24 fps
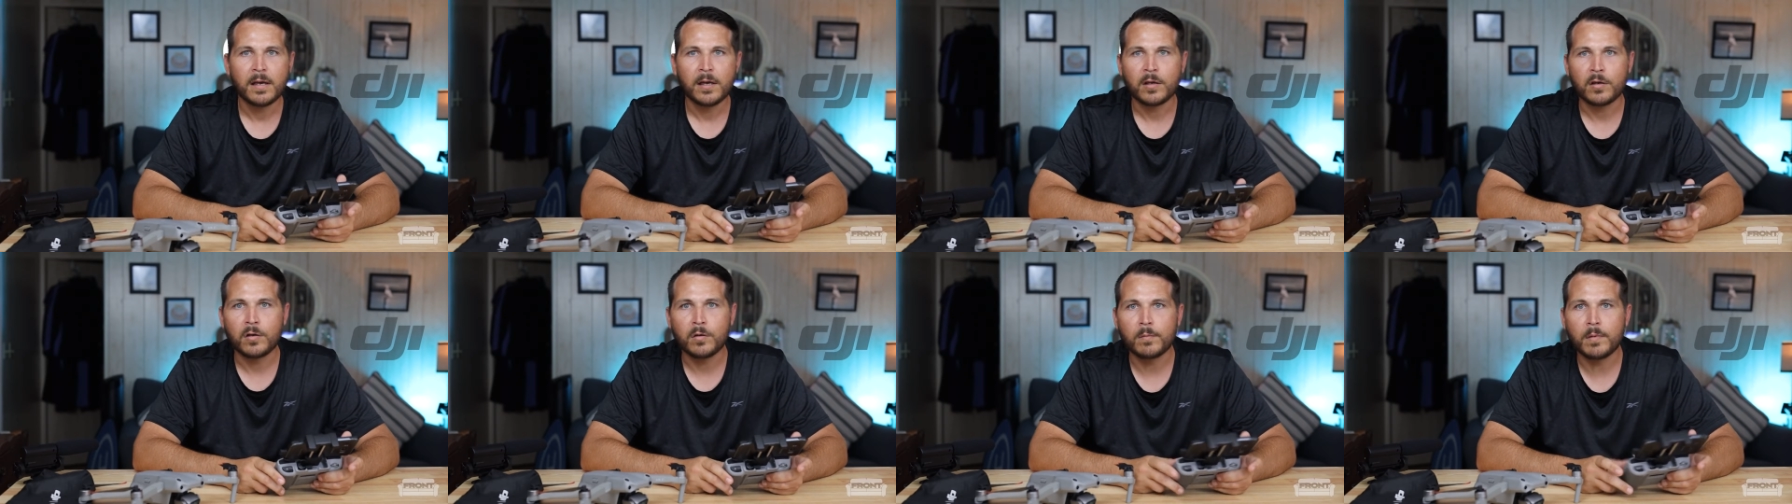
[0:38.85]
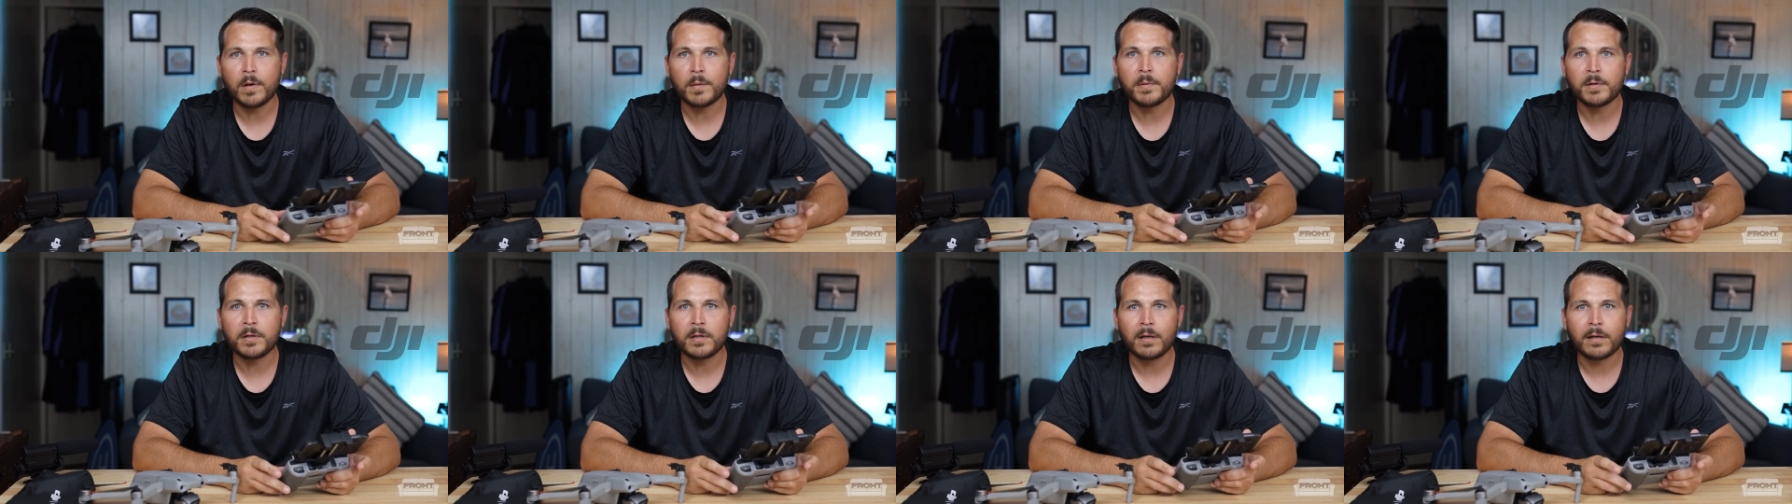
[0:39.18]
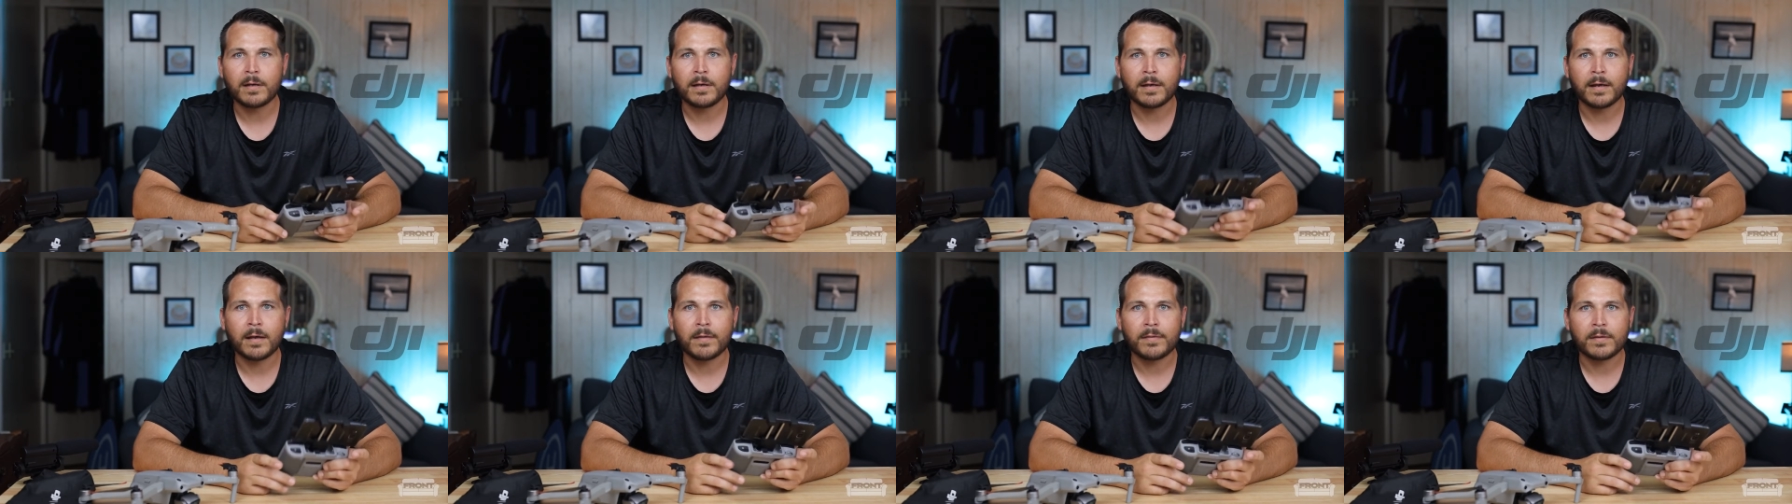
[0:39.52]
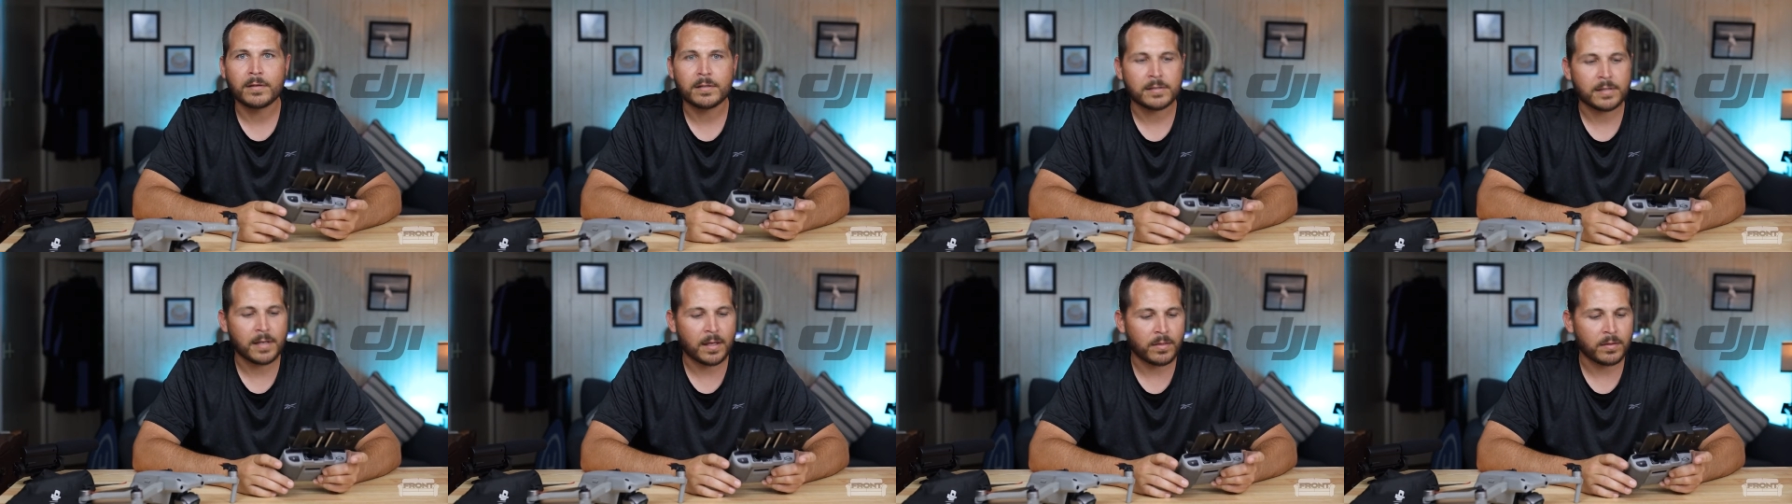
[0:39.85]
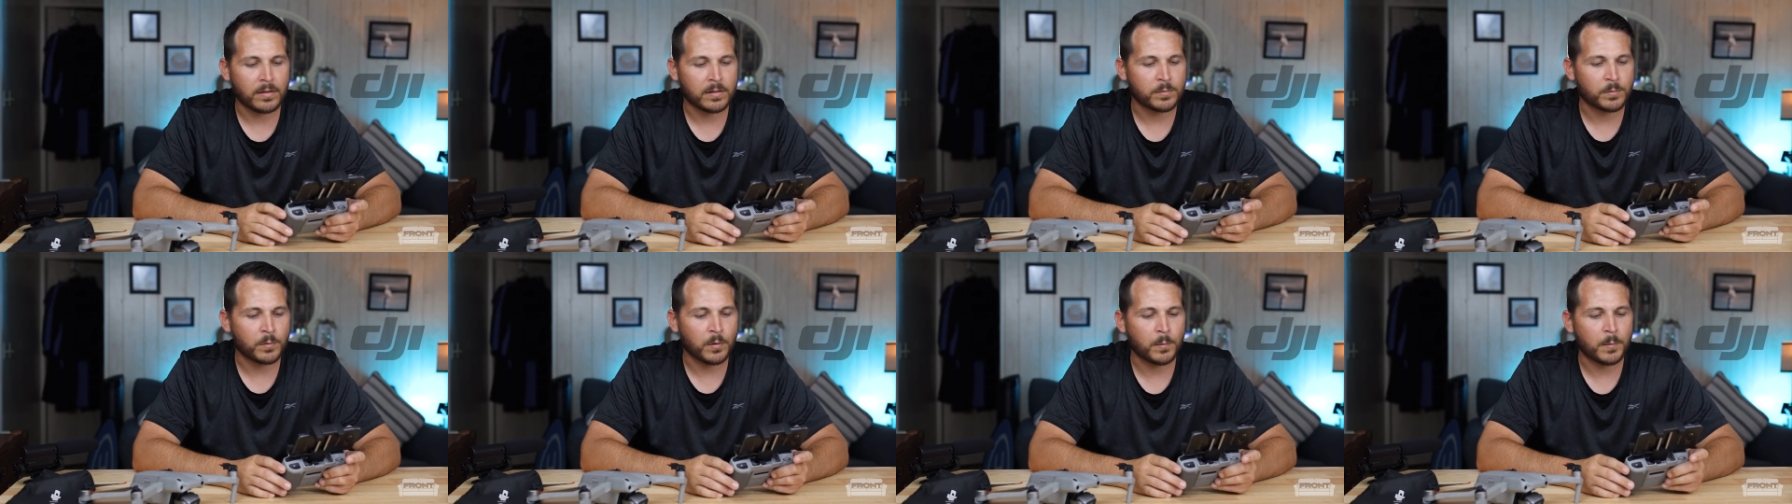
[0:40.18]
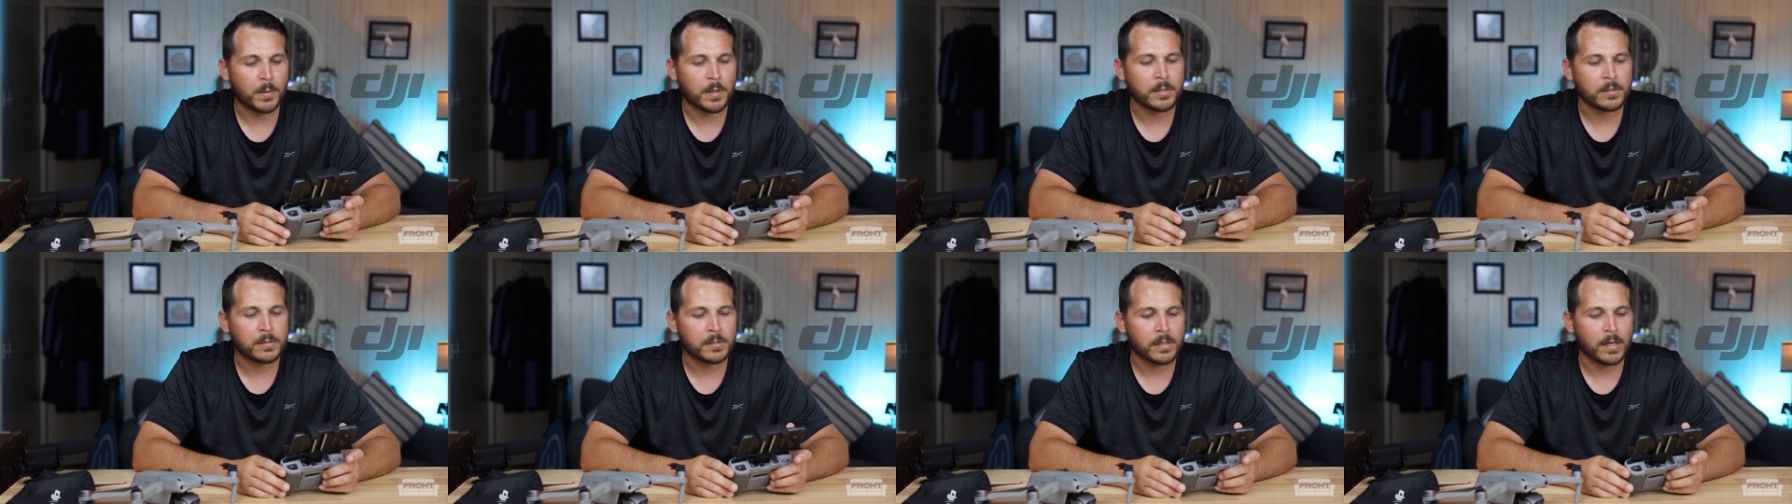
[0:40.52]
You may be looking at this
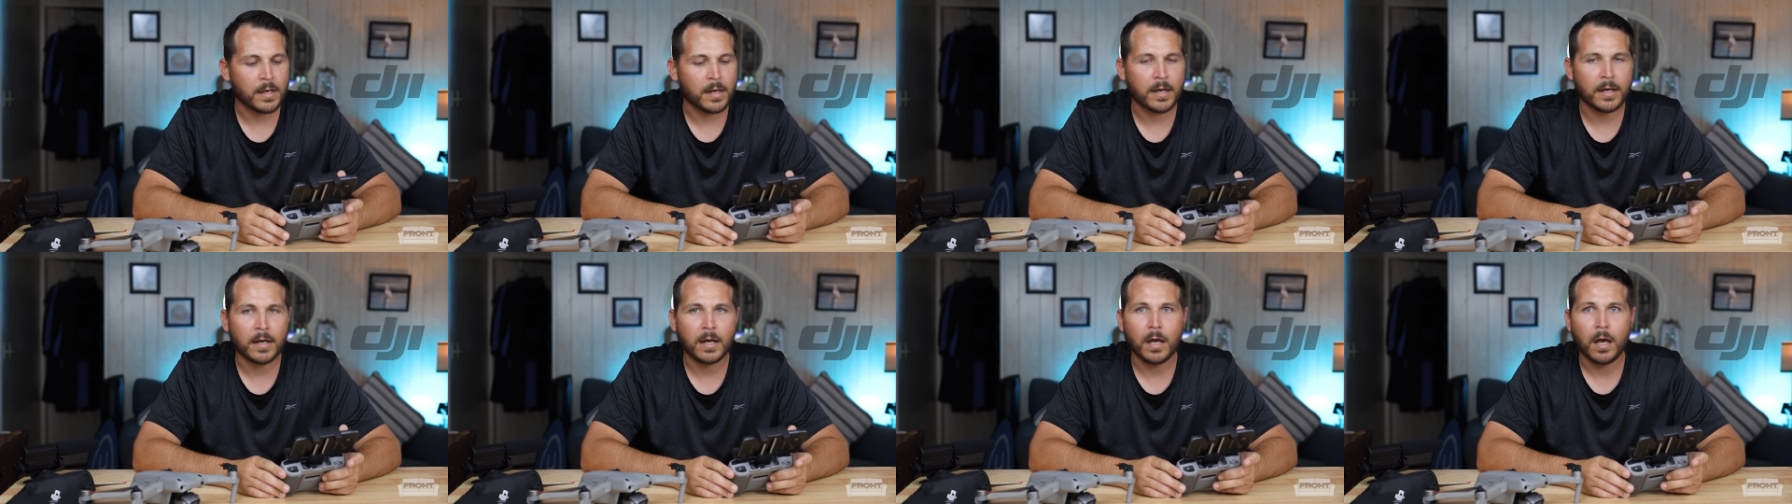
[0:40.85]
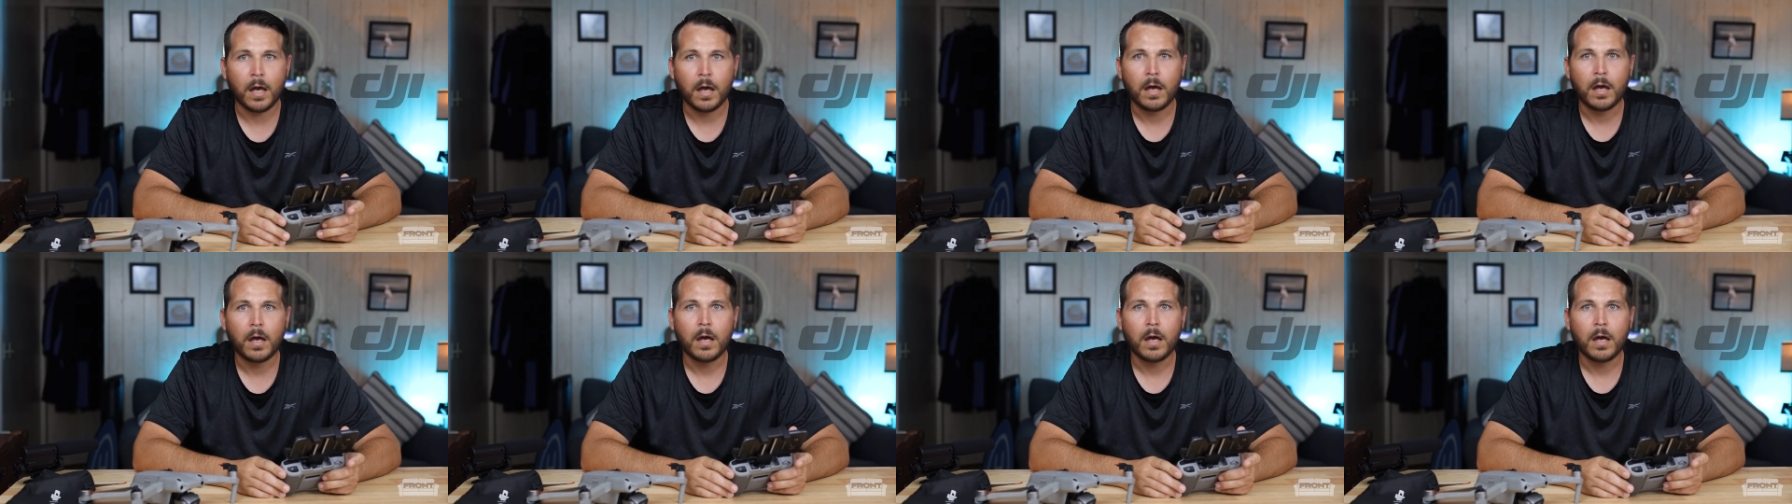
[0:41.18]
moment saying,